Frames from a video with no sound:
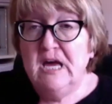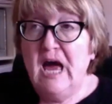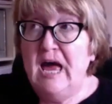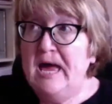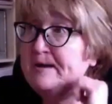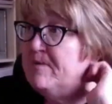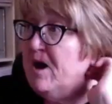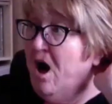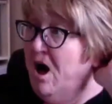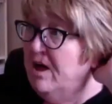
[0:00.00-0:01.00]

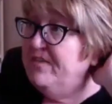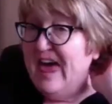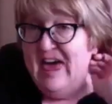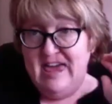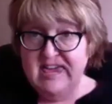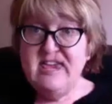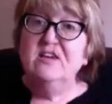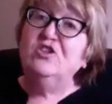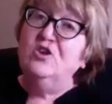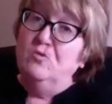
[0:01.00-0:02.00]
Are they
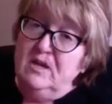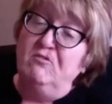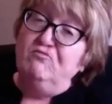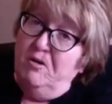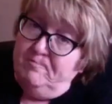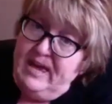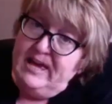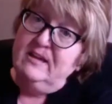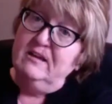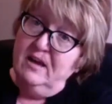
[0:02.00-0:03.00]
doing a rubbing,
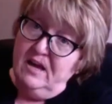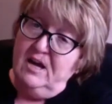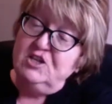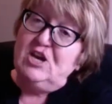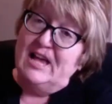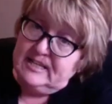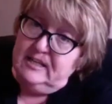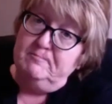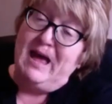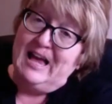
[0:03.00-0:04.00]
a
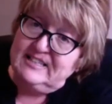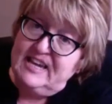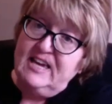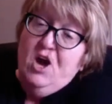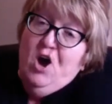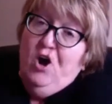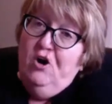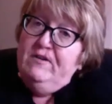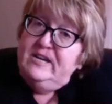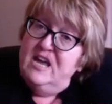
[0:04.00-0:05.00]
gentle patting, or
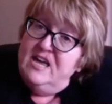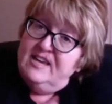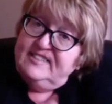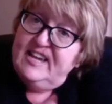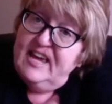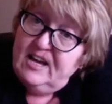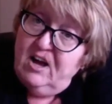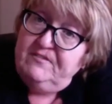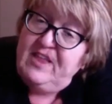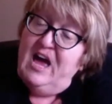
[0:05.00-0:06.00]
a nursing
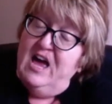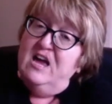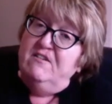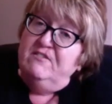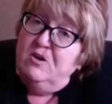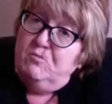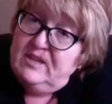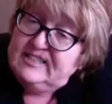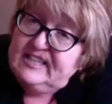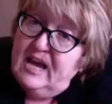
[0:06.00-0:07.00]
of that area where they're
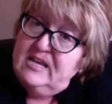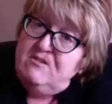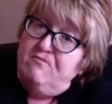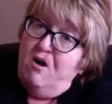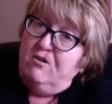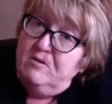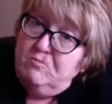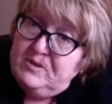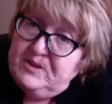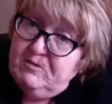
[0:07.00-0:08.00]
slightly rocking
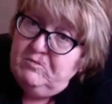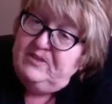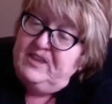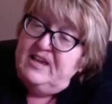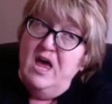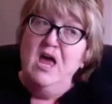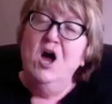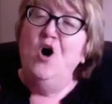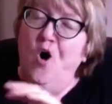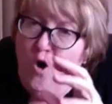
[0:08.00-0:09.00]
with it?
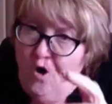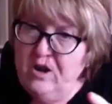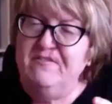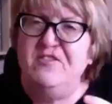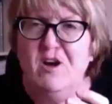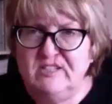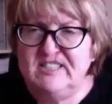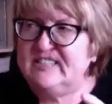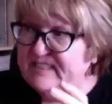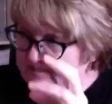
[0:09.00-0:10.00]
All of
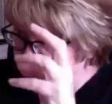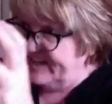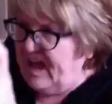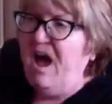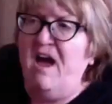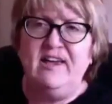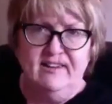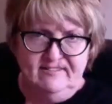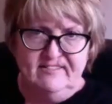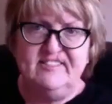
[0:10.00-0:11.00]
those
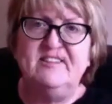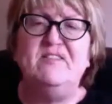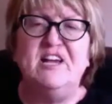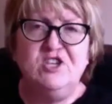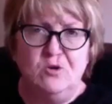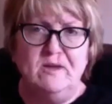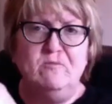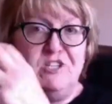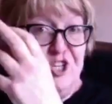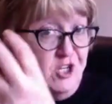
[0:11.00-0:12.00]
signs that they're doing,
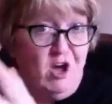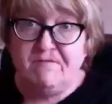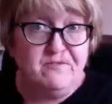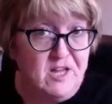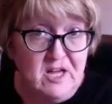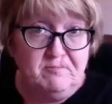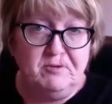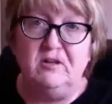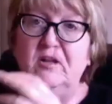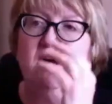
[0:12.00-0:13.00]
which are non-verbal,